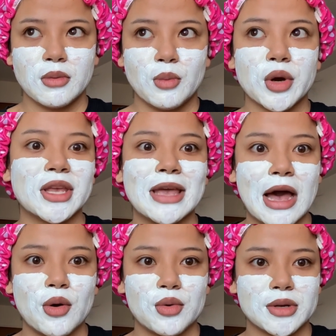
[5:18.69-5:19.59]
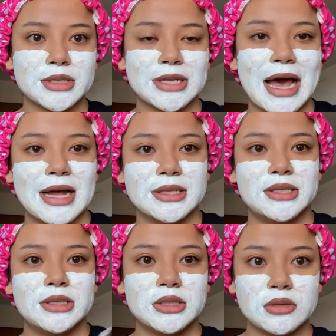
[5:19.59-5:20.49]
Working out
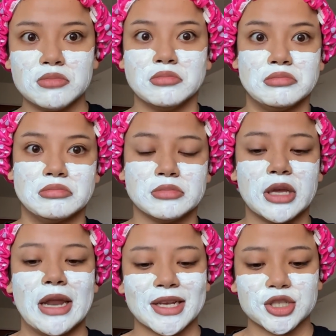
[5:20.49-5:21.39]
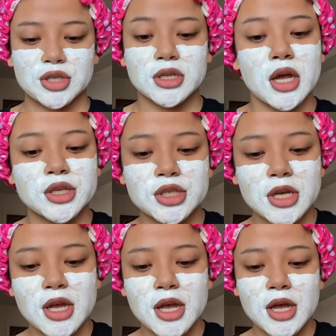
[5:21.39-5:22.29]
adds an extra touch.
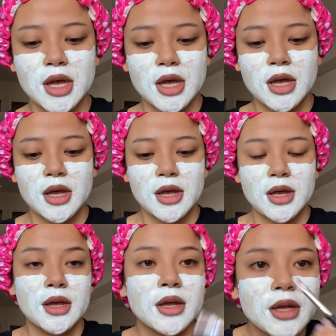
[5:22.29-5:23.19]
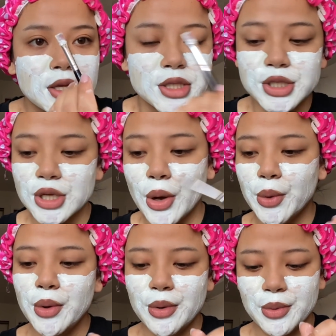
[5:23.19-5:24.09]
So